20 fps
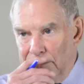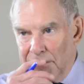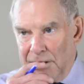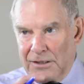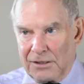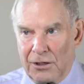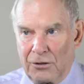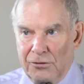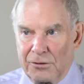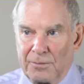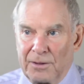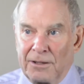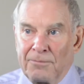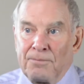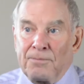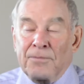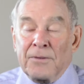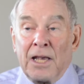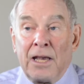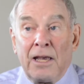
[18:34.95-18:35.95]
Excuse me.
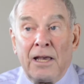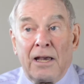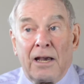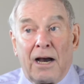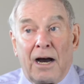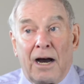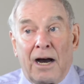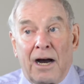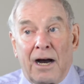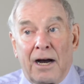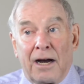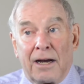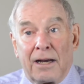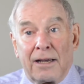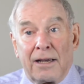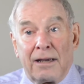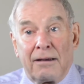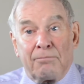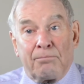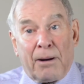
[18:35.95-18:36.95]

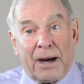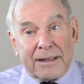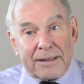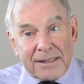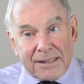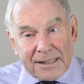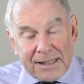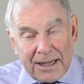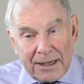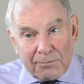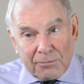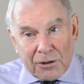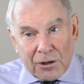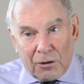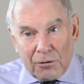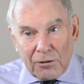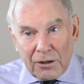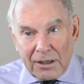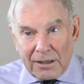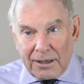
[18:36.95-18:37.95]
By the same
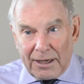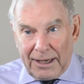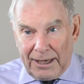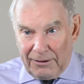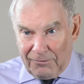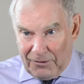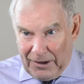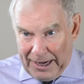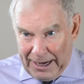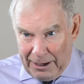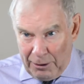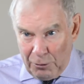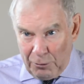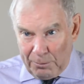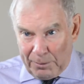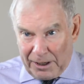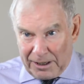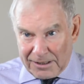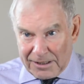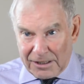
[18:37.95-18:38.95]
token, if
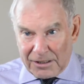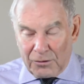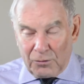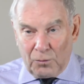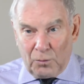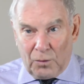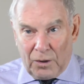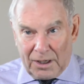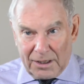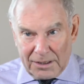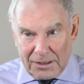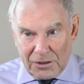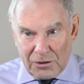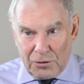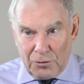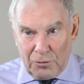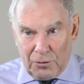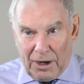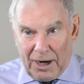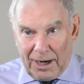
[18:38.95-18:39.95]
Airbus wants
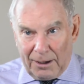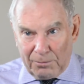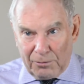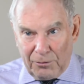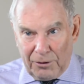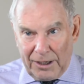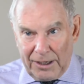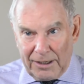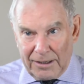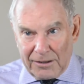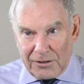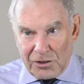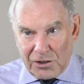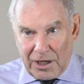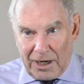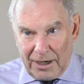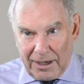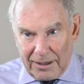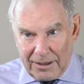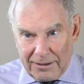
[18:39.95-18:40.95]
to operate in
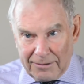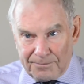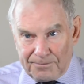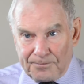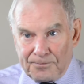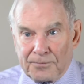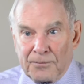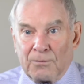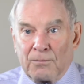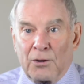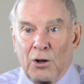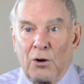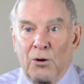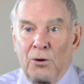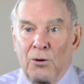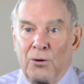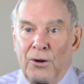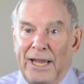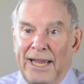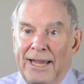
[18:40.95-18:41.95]
China,
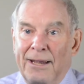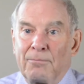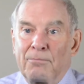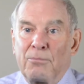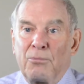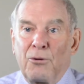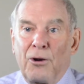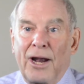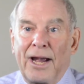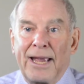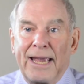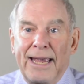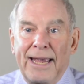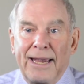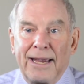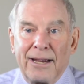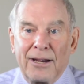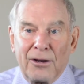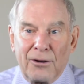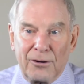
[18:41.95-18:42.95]
or
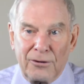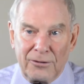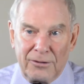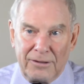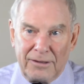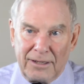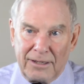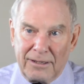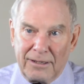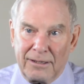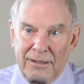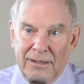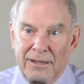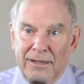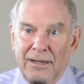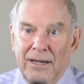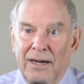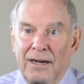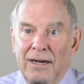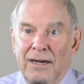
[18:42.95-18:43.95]
Embraer,
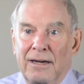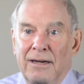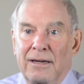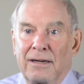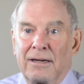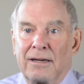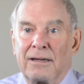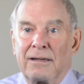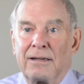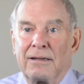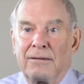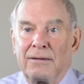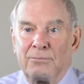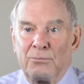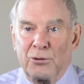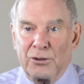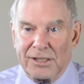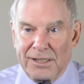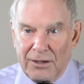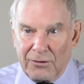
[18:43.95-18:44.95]
the
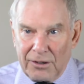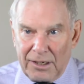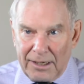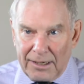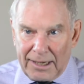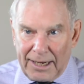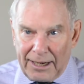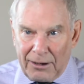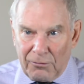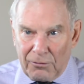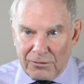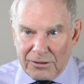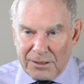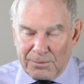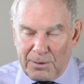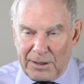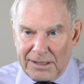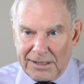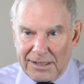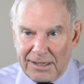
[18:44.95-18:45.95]
Brazilian
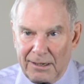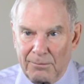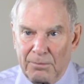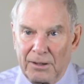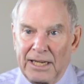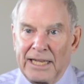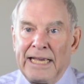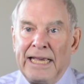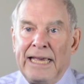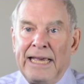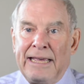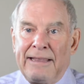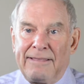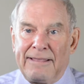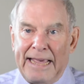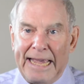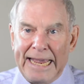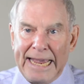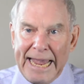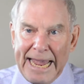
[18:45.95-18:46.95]
aerospace company,
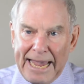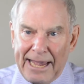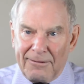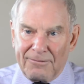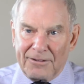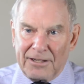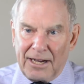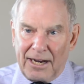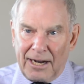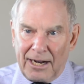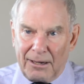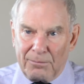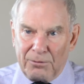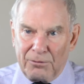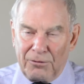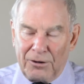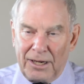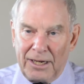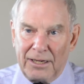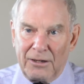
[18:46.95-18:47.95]
they have to
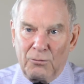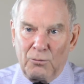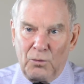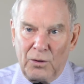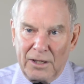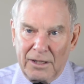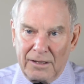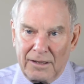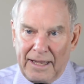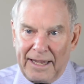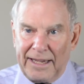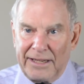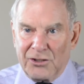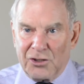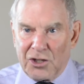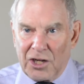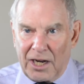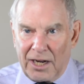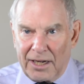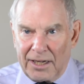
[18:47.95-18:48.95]
operate with a
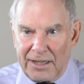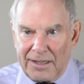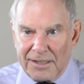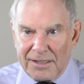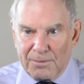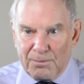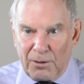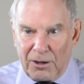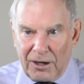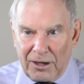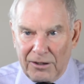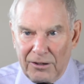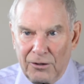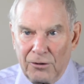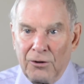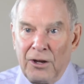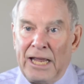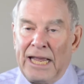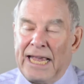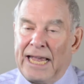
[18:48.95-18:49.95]
Chinese
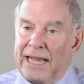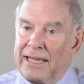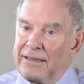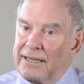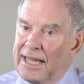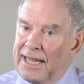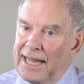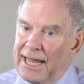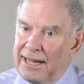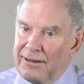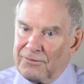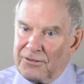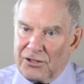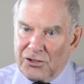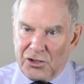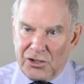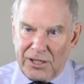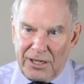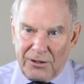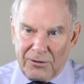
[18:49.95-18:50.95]
partner and they have to
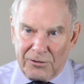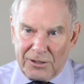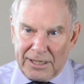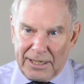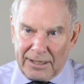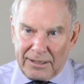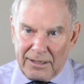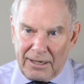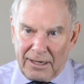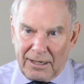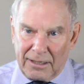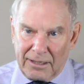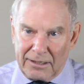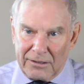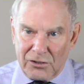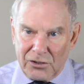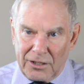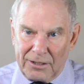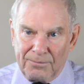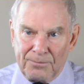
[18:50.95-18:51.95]
share
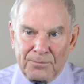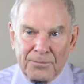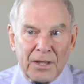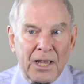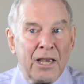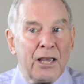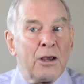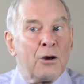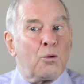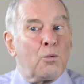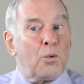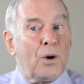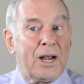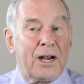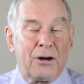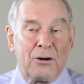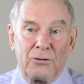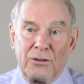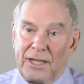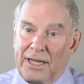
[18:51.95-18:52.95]
technology.
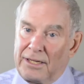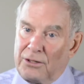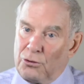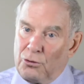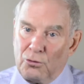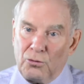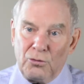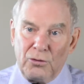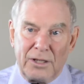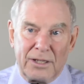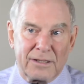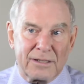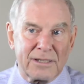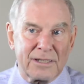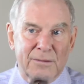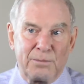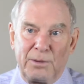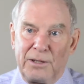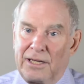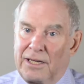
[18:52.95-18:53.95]
Well, they do
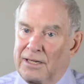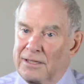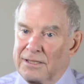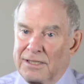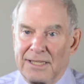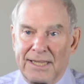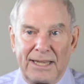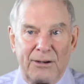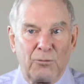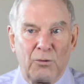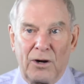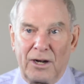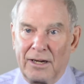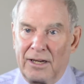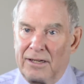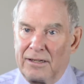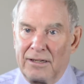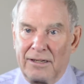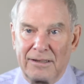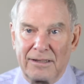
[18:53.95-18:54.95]
this because they want
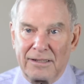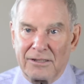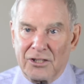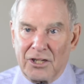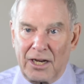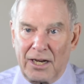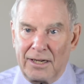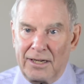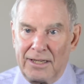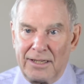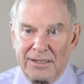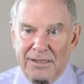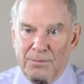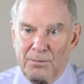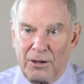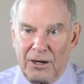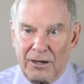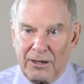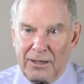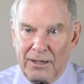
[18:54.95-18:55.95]
into the Chinese
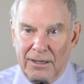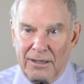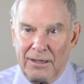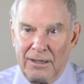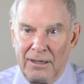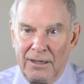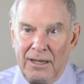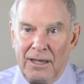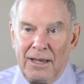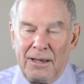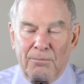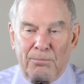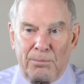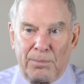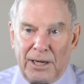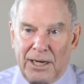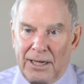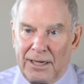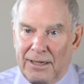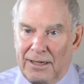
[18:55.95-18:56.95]
market,
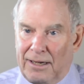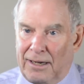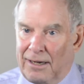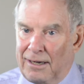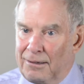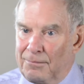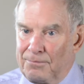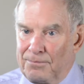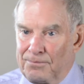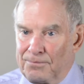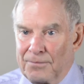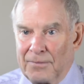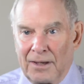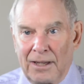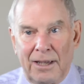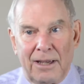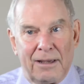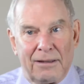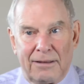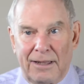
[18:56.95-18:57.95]
but
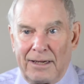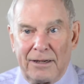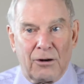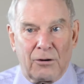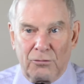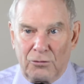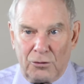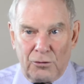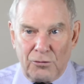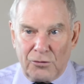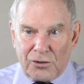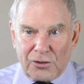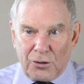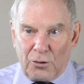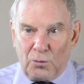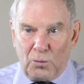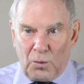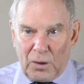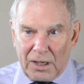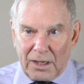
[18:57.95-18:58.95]
they don't do
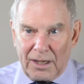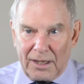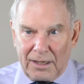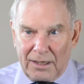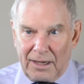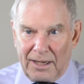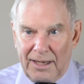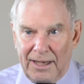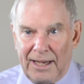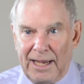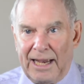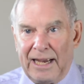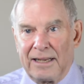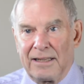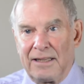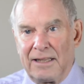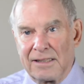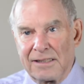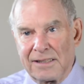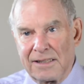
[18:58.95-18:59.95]
so willingly.
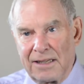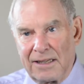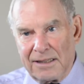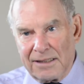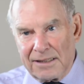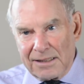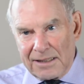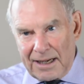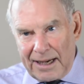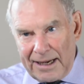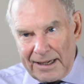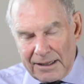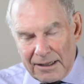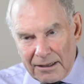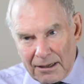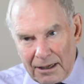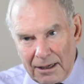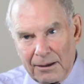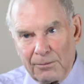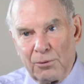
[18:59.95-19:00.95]
And this is a
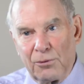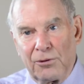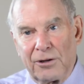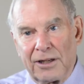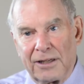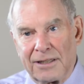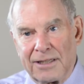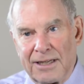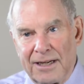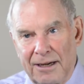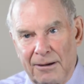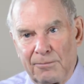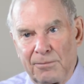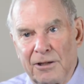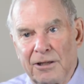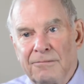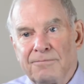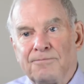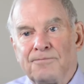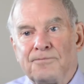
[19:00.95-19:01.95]
deliberate attempt